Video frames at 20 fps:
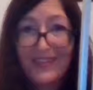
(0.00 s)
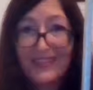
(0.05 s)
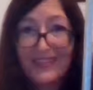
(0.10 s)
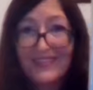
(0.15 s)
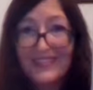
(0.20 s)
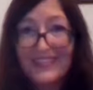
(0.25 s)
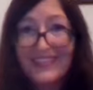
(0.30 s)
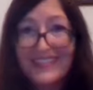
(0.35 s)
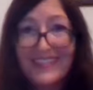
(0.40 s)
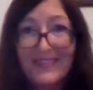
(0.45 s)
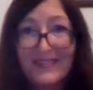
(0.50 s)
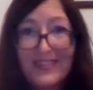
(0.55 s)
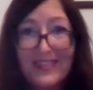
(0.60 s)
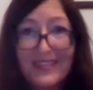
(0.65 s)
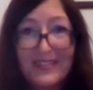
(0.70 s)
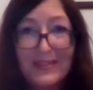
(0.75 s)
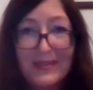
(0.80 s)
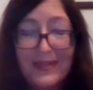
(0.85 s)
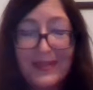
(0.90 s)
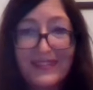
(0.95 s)
Just give it
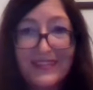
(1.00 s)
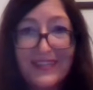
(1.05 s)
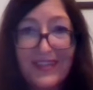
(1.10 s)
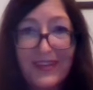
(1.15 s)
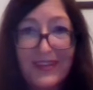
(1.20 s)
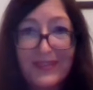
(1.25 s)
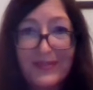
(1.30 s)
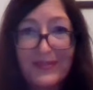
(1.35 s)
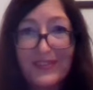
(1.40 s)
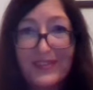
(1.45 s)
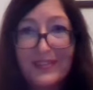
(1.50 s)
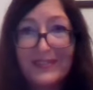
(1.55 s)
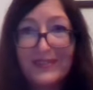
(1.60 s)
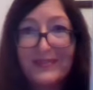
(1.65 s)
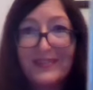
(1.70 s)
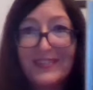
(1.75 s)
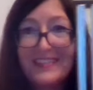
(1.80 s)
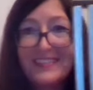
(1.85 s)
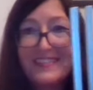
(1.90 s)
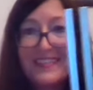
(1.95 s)
a quick go while you're
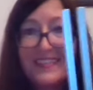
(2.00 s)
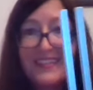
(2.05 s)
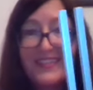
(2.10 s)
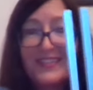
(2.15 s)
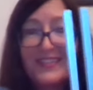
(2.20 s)
finishing